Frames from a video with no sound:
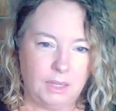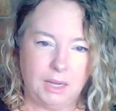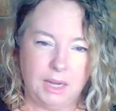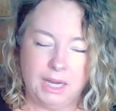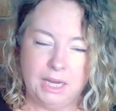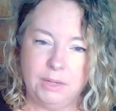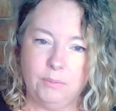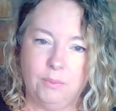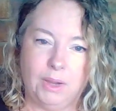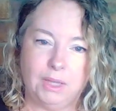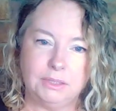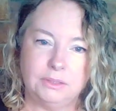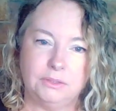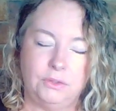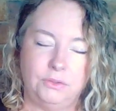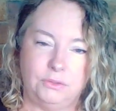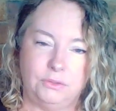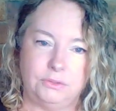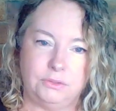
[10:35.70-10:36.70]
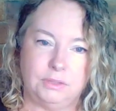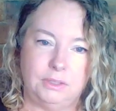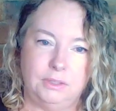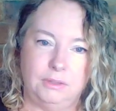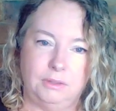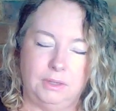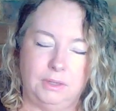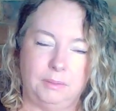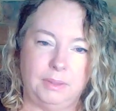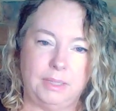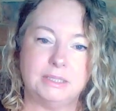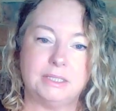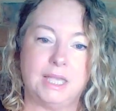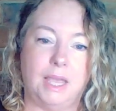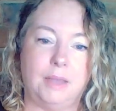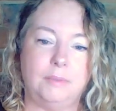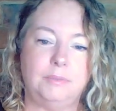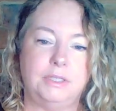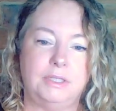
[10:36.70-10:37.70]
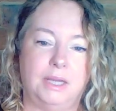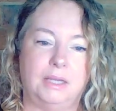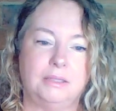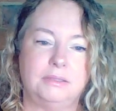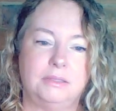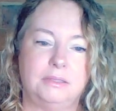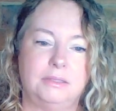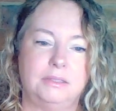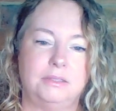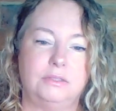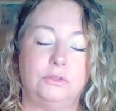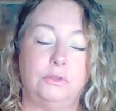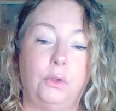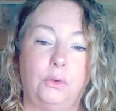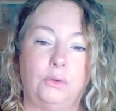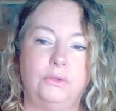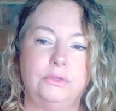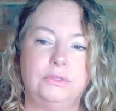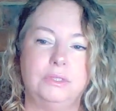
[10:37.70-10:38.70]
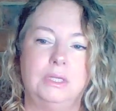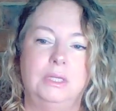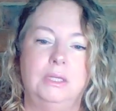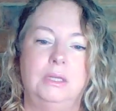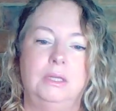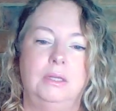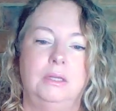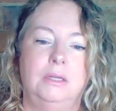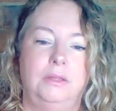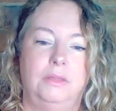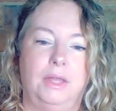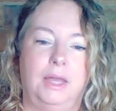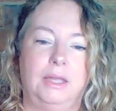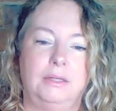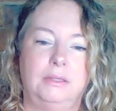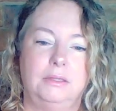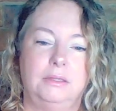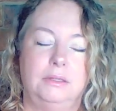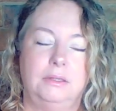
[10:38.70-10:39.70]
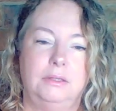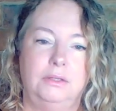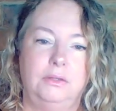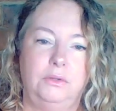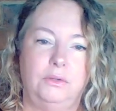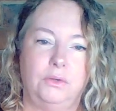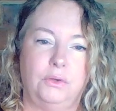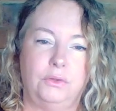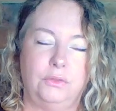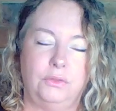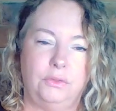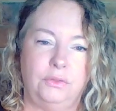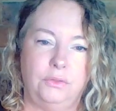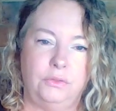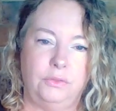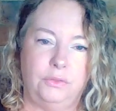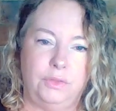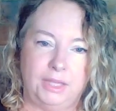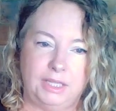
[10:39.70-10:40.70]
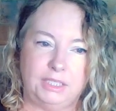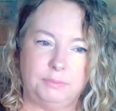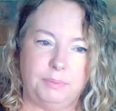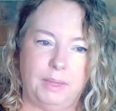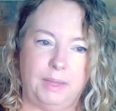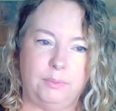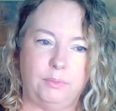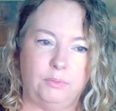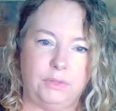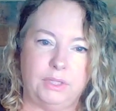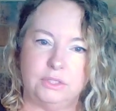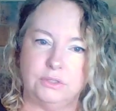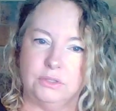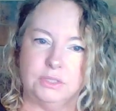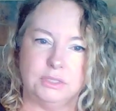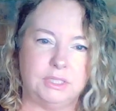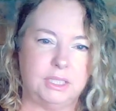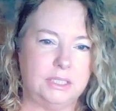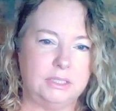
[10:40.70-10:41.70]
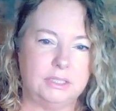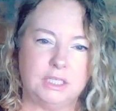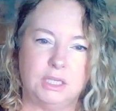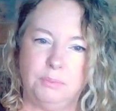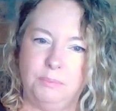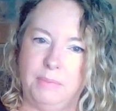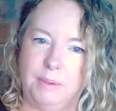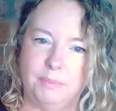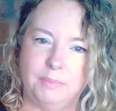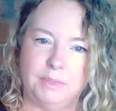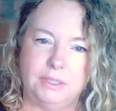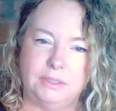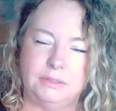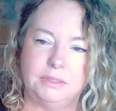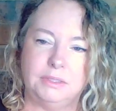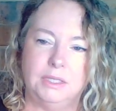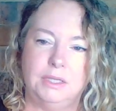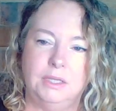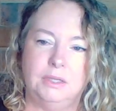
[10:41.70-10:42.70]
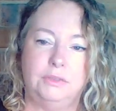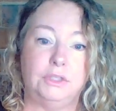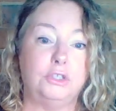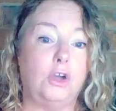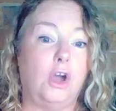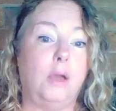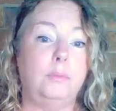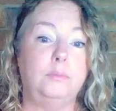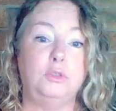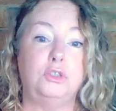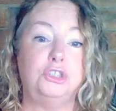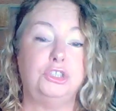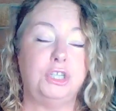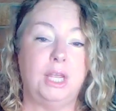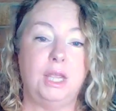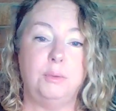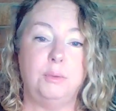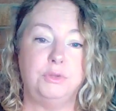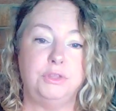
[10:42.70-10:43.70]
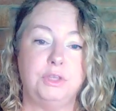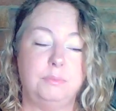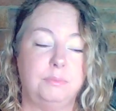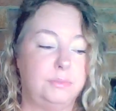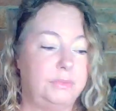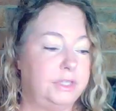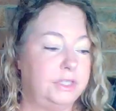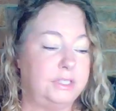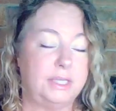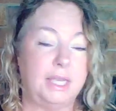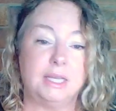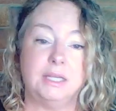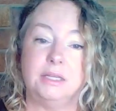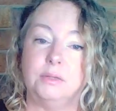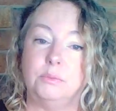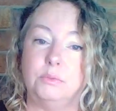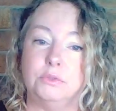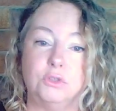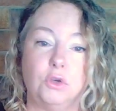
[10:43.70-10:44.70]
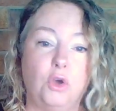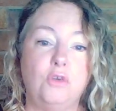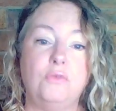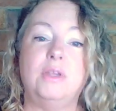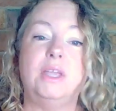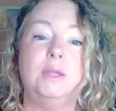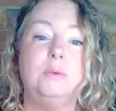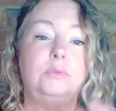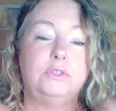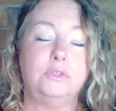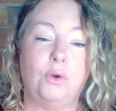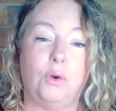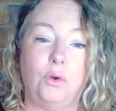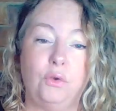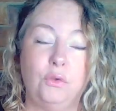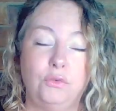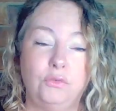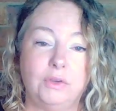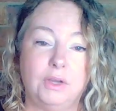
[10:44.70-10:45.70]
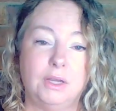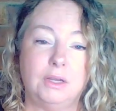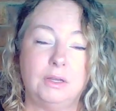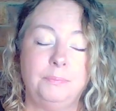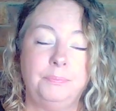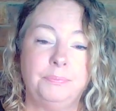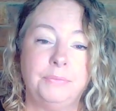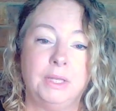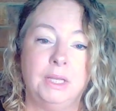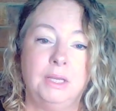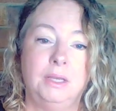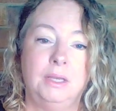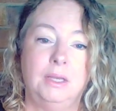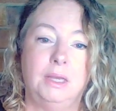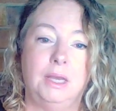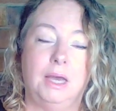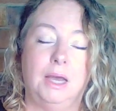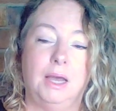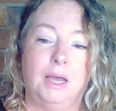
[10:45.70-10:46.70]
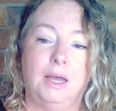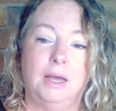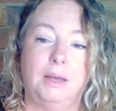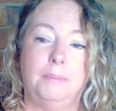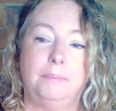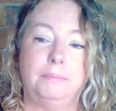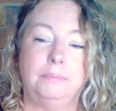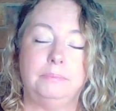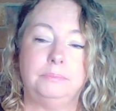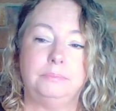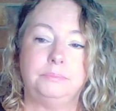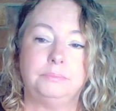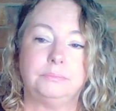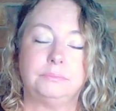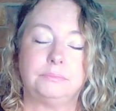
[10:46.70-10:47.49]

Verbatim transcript: anyone who's uh, escaped narcissist knows that you know these people there's no such thing as commitment the time you shared with them the second it was over it was over um,